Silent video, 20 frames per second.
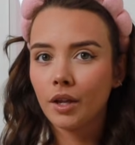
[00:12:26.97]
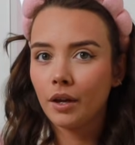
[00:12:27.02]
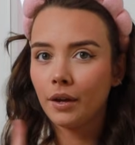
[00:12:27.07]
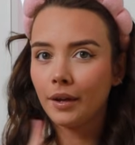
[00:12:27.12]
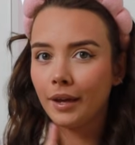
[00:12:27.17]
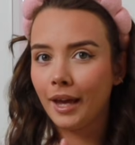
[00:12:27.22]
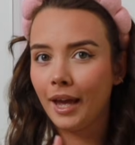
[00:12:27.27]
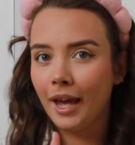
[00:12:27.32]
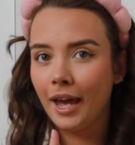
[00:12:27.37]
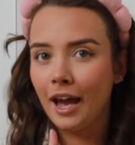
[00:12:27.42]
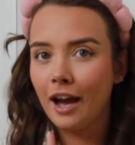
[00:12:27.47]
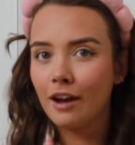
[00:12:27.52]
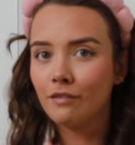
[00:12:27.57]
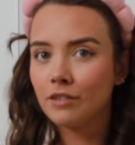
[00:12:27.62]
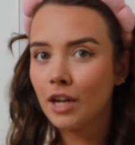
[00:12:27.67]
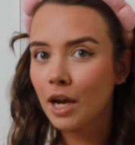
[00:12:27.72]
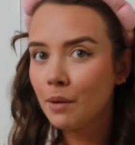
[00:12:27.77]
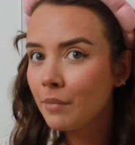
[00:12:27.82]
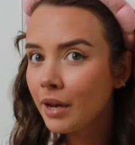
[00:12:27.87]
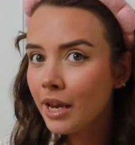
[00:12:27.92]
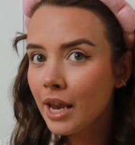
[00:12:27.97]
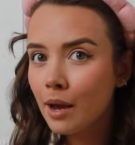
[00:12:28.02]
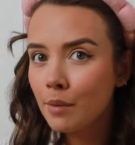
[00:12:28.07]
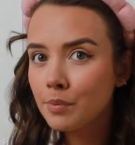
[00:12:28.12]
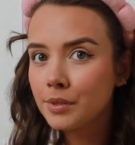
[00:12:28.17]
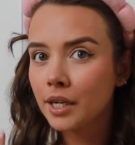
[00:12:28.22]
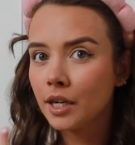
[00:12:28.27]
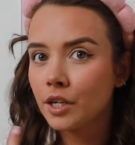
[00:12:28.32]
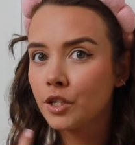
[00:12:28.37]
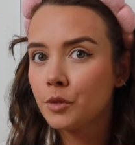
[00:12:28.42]
Okay, I've lined my
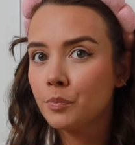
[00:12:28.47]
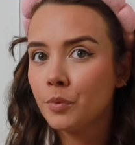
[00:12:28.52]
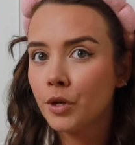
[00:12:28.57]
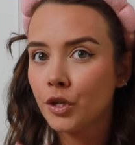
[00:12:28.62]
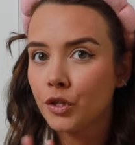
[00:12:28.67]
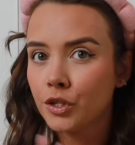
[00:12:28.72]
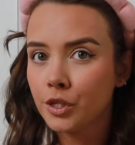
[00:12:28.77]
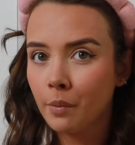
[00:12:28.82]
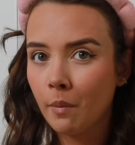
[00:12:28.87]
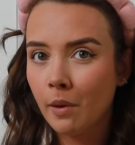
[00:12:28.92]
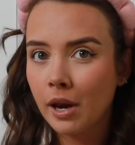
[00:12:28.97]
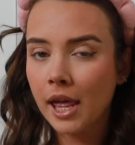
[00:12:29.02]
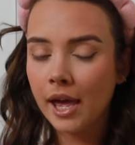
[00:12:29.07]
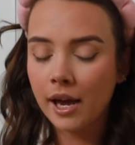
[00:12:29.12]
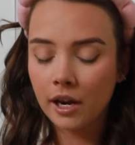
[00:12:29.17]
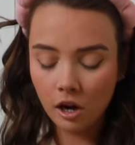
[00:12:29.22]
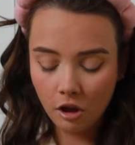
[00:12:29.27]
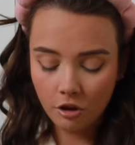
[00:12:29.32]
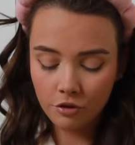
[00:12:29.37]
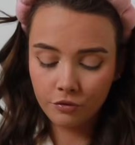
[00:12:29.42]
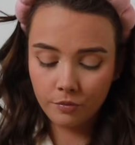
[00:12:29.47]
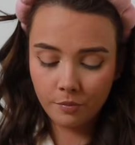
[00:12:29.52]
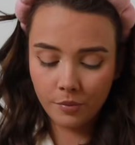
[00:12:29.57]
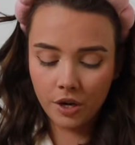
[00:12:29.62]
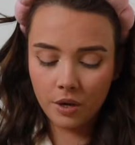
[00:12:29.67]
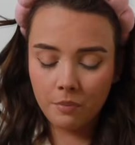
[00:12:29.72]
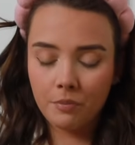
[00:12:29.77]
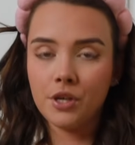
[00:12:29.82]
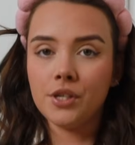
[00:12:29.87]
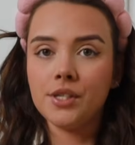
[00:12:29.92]
lips and I just put on some clear gloss from
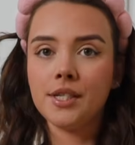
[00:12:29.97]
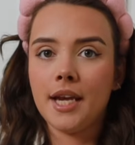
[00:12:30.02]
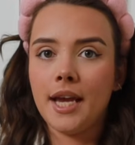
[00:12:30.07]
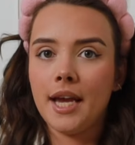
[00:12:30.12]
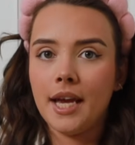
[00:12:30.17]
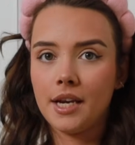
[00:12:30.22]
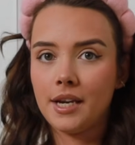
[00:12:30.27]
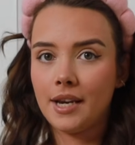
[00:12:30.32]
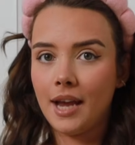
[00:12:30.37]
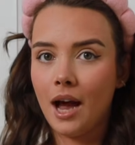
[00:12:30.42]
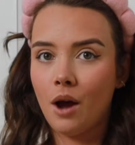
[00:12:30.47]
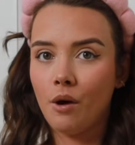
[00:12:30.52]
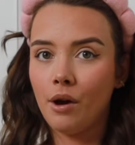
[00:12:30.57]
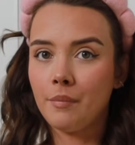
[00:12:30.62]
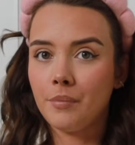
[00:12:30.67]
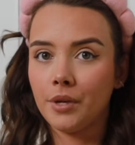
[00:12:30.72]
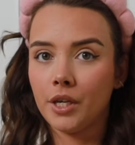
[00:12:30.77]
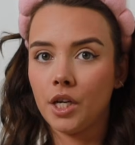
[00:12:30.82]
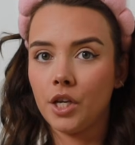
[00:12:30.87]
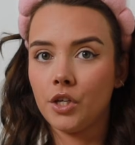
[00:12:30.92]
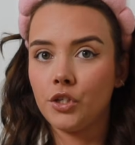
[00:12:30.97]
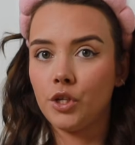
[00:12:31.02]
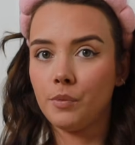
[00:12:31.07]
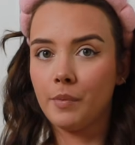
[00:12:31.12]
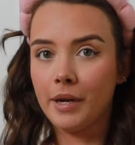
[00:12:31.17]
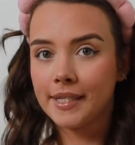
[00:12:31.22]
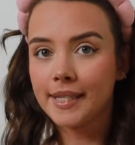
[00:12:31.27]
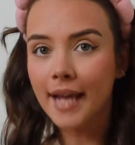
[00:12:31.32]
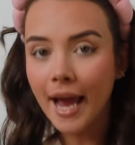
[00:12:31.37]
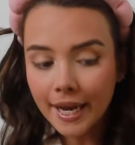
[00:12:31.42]
Huda Beauty, and now I'm gonna do
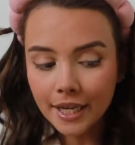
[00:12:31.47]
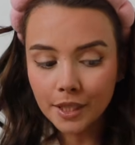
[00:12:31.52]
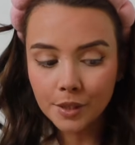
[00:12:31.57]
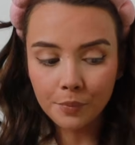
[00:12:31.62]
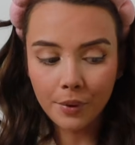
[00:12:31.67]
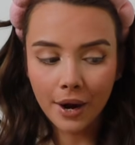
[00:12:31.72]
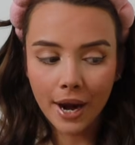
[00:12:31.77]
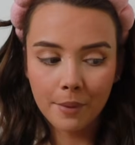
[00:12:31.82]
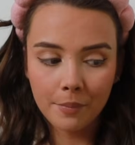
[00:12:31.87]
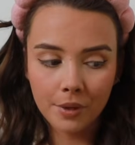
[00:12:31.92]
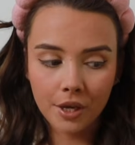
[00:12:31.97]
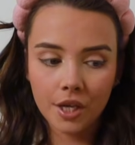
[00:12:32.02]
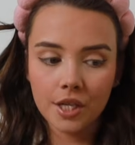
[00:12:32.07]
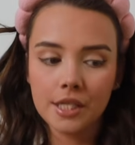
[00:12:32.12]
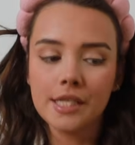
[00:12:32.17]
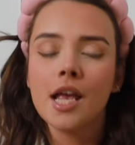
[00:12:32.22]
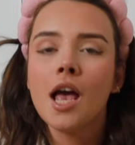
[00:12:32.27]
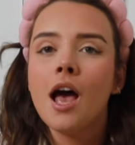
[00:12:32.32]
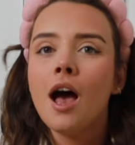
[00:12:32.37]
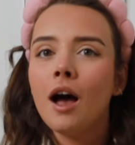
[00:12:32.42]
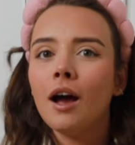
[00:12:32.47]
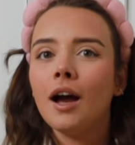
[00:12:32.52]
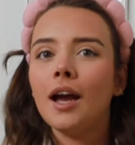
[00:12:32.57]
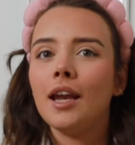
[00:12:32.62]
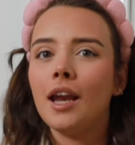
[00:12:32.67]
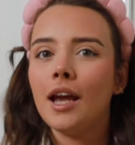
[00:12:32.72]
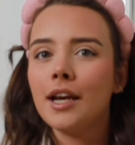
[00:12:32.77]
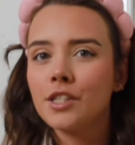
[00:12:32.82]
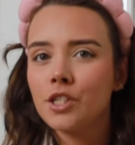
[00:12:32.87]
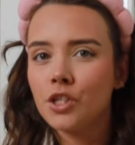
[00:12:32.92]
my setting spray because
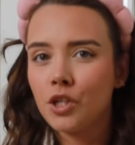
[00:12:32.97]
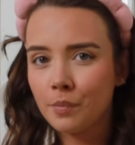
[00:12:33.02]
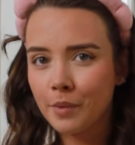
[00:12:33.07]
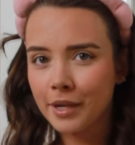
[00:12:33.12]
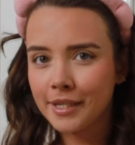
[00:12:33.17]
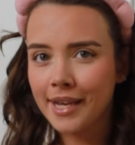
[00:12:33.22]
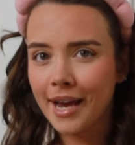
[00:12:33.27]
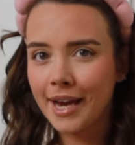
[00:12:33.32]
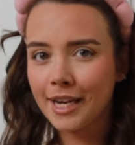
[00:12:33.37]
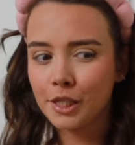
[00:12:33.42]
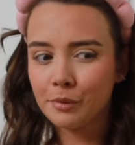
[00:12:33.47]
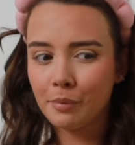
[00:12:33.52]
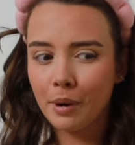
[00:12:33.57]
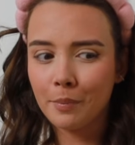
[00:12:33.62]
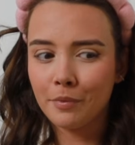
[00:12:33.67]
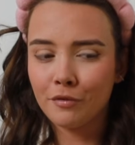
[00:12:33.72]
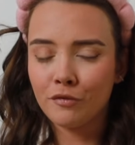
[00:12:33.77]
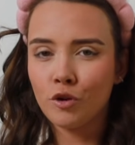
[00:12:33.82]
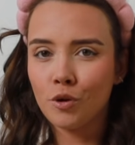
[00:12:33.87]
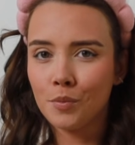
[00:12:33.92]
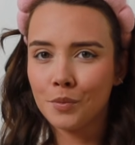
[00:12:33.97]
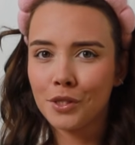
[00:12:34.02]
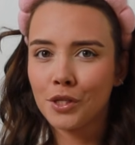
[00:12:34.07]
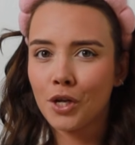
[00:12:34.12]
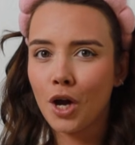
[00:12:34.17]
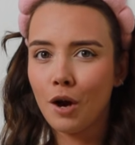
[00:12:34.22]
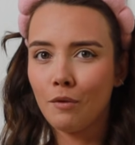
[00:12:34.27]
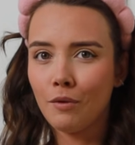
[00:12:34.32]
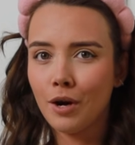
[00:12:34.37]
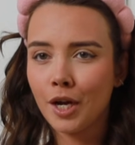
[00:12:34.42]
I like to do my setting spray before
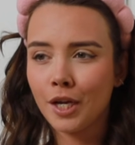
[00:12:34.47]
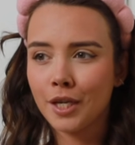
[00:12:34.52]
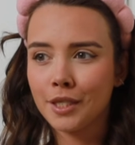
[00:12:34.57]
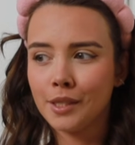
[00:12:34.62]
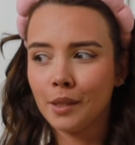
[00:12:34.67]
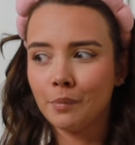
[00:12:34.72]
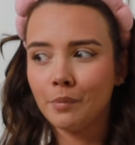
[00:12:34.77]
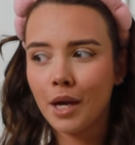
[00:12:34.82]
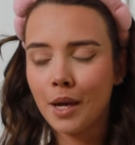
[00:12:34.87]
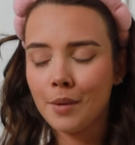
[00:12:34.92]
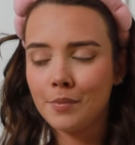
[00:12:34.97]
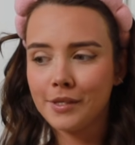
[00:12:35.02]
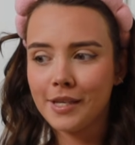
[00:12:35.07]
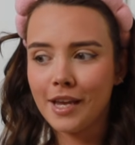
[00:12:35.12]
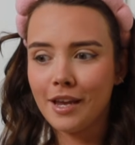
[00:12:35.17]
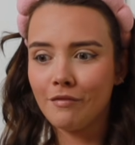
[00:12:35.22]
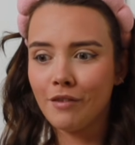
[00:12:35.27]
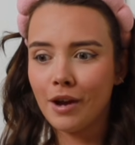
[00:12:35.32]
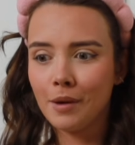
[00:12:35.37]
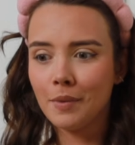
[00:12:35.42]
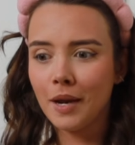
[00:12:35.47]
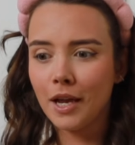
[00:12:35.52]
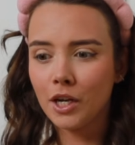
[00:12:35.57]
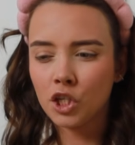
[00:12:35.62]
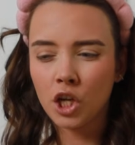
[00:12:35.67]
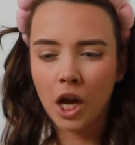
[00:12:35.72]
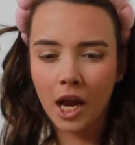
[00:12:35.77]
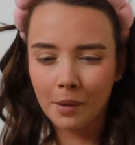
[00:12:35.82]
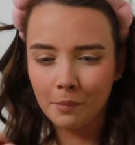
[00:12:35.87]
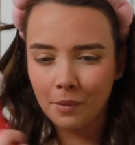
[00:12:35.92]
mascara, because sometimes if I'm like
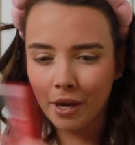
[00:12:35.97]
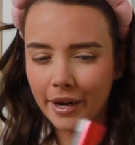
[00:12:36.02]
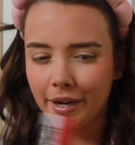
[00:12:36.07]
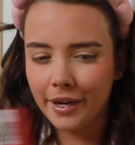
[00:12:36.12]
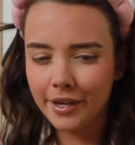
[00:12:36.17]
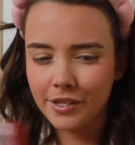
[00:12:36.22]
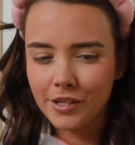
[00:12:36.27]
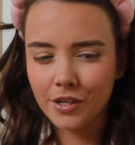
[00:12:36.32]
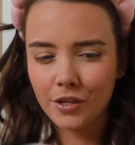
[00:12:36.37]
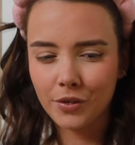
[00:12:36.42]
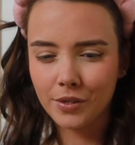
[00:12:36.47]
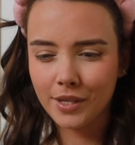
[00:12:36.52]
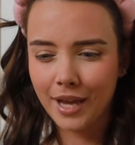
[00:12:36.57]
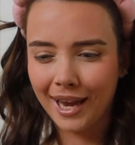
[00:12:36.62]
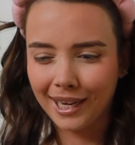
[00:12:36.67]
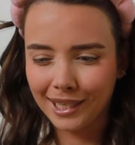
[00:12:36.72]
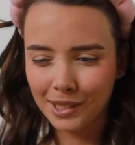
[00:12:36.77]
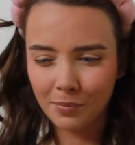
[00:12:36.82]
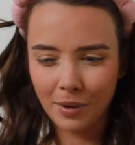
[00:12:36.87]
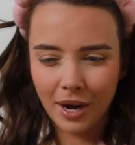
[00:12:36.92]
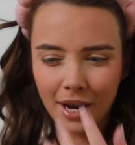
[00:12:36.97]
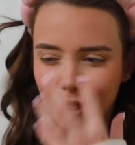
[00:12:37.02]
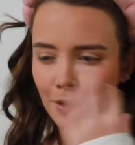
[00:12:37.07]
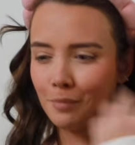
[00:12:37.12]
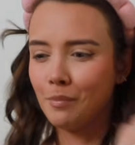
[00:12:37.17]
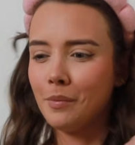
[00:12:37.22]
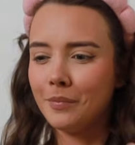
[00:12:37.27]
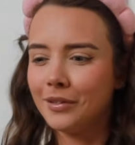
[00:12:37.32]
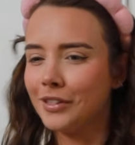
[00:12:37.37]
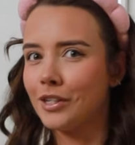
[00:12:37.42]
shutting my eyes to do setting spray
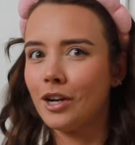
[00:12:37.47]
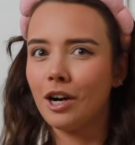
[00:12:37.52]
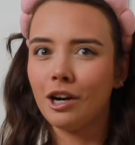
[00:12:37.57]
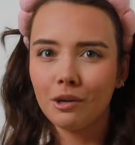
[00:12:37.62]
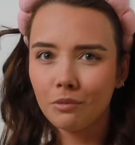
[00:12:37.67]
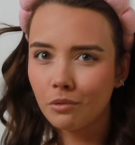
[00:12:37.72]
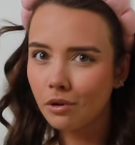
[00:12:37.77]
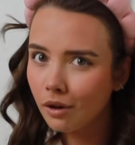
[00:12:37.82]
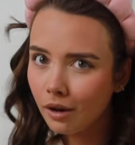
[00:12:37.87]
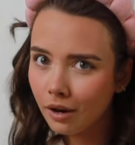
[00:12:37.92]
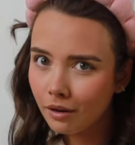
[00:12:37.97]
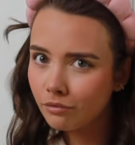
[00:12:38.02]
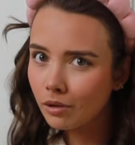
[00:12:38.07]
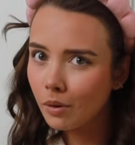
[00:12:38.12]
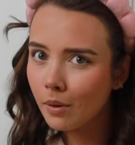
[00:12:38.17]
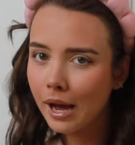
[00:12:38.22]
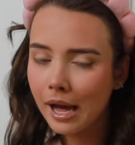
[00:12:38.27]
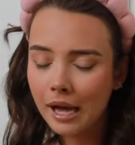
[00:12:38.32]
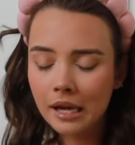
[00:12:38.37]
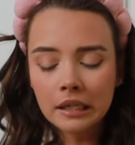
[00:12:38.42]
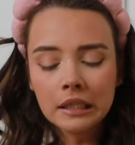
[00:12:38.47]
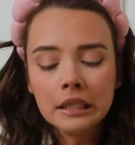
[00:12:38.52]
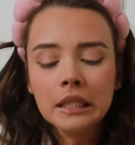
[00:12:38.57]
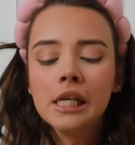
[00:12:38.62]
then my mascara will go everywhere.